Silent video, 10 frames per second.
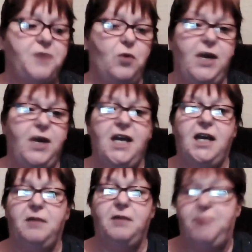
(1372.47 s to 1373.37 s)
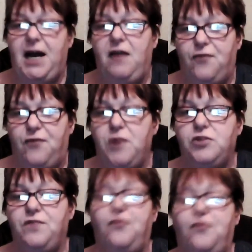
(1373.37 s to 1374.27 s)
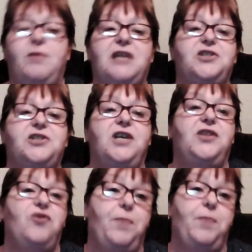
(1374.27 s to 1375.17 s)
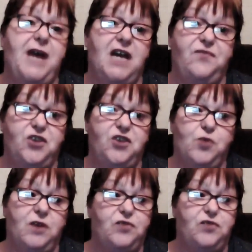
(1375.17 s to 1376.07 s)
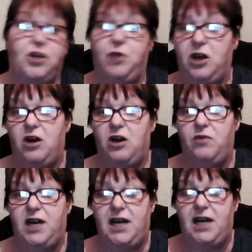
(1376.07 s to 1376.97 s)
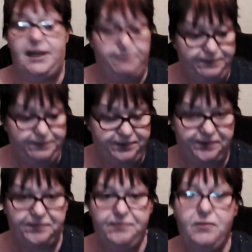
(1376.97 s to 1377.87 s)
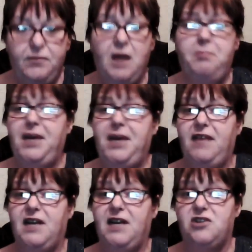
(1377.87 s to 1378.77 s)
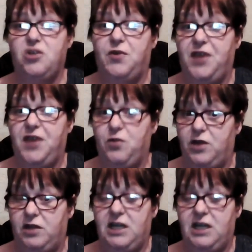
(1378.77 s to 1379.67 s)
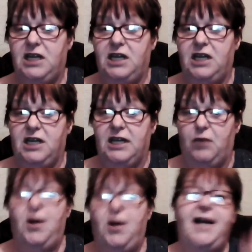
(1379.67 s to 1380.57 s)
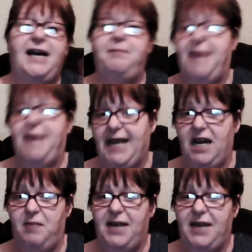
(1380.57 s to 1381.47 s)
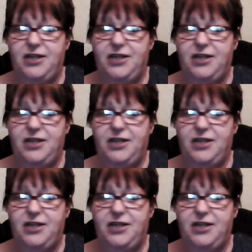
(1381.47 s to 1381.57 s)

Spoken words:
we buy frozen from Asda. They're £1 for 12, so you can't really beat that. So I think, well, while I'm making a mess